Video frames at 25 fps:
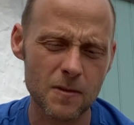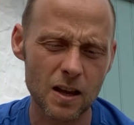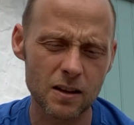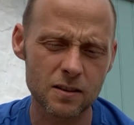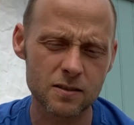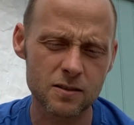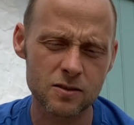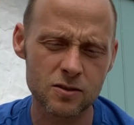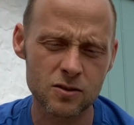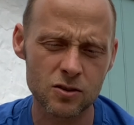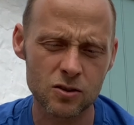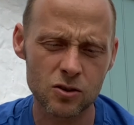
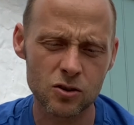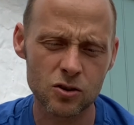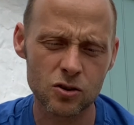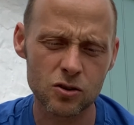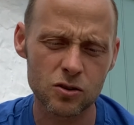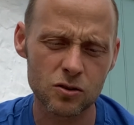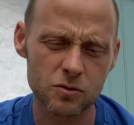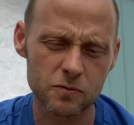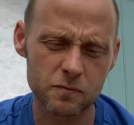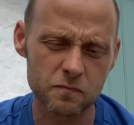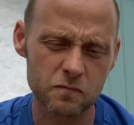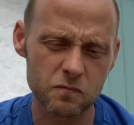
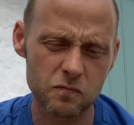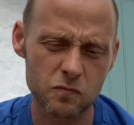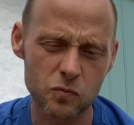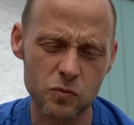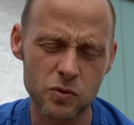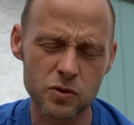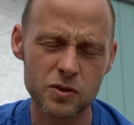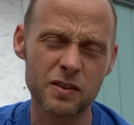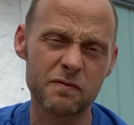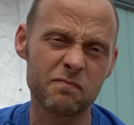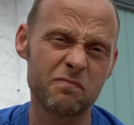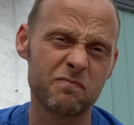So
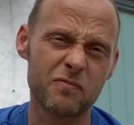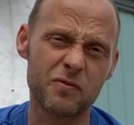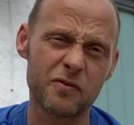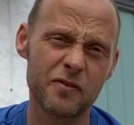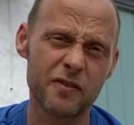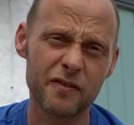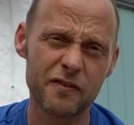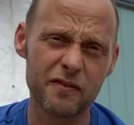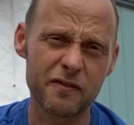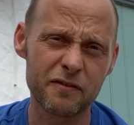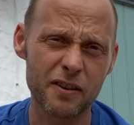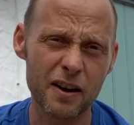was
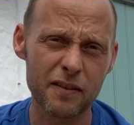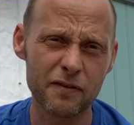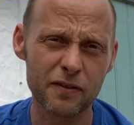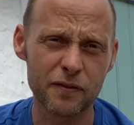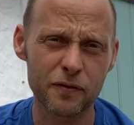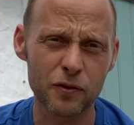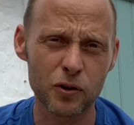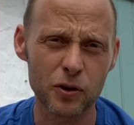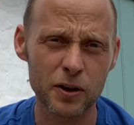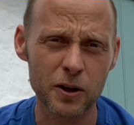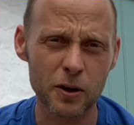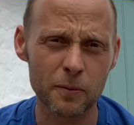forever
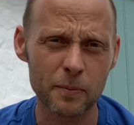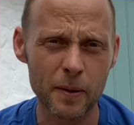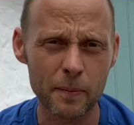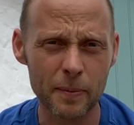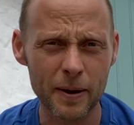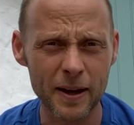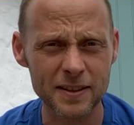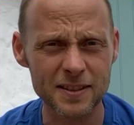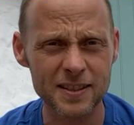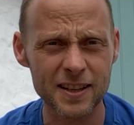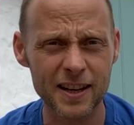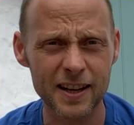falling on my
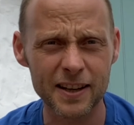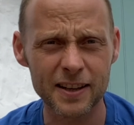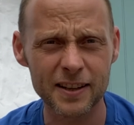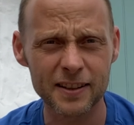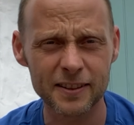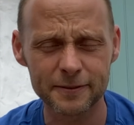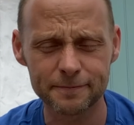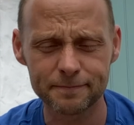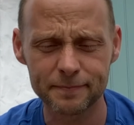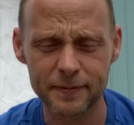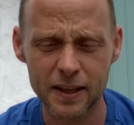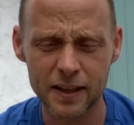backside
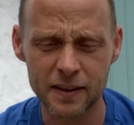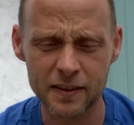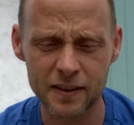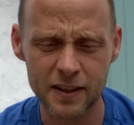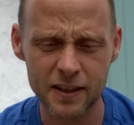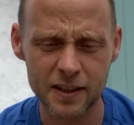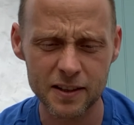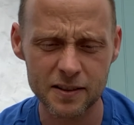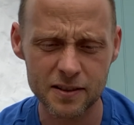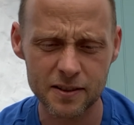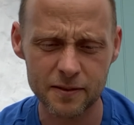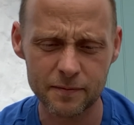in
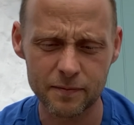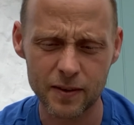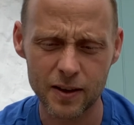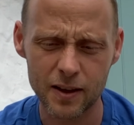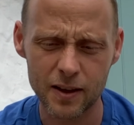these,